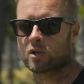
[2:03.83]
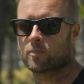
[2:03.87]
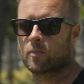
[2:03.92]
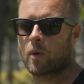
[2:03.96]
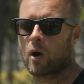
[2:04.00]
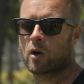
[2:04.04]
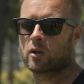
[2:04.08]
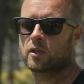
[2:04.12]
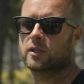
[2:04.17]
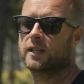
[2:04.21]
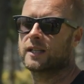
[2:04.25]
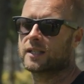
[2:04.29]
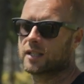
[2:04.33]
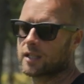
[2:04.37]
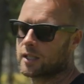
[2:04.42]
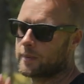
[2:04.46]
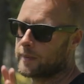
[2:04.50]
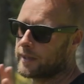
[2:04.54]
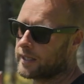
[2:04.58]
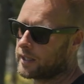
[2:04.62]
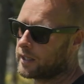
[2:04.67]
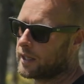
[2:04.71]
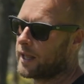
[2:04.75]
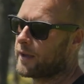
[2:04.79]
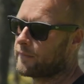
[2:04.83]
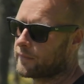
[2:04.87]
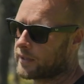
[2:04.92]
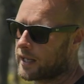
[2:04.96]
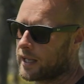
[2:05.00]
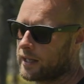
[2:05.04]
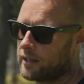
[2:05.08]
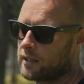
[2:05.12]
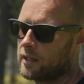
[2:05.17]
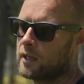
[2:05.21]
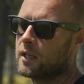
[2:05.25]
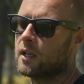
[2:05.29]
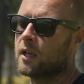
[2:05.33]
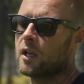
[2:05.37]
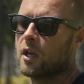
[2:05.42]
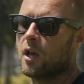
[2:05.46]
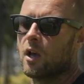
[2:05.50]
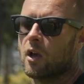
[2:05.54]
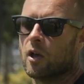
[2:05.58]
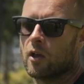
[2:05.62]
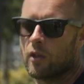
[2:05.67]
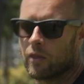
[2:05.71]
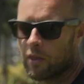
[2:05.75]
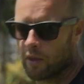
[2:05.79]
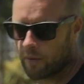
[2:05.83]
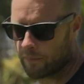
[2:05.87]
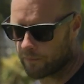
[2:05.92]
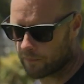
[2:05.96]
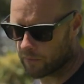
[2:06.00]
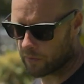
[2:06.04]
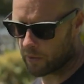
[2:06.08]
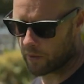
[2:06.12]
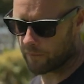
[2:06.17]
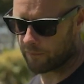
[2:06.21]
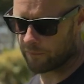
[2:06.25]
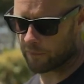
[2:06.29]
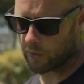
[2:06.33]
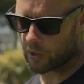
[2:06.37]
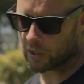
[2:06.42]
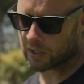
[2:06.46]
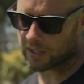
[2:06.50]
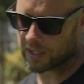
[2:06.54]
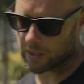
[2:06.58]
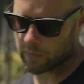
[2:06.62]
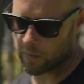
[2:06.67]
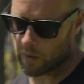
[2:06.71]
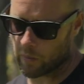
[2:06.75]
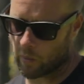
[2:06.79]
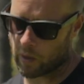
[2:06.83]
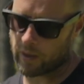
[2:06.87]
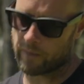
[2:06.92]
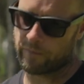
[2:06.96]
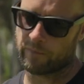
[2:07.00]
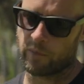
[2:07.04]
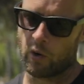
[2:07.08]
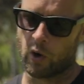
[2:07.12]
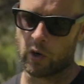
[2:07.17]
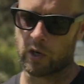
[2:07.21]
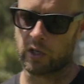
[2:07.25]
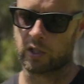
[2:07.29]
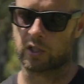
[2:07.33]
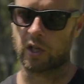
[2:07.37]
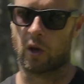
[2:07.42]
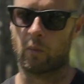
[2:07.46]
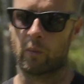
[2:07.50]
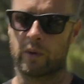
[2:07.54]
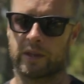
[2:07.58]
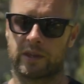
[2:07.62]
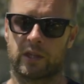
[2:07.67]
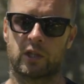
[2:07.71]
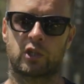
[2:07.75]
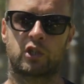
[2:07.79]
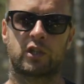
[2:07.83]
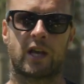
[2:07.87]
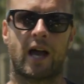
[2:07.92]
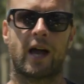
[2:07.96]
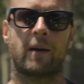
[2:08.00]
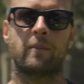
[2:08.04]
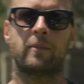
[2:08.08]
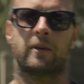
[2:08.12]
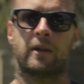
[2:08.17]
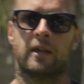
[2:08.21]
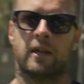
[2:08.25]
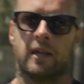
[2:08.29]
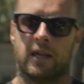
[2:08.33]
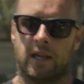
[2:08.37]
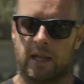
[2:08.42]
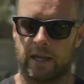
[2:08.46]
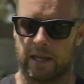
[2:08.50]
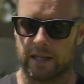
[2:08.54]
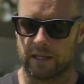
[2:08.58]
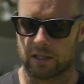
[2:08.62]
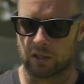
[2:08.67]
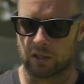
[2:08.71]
boxer, that's going to be the left hand. The first thing we want to focus on with the jab is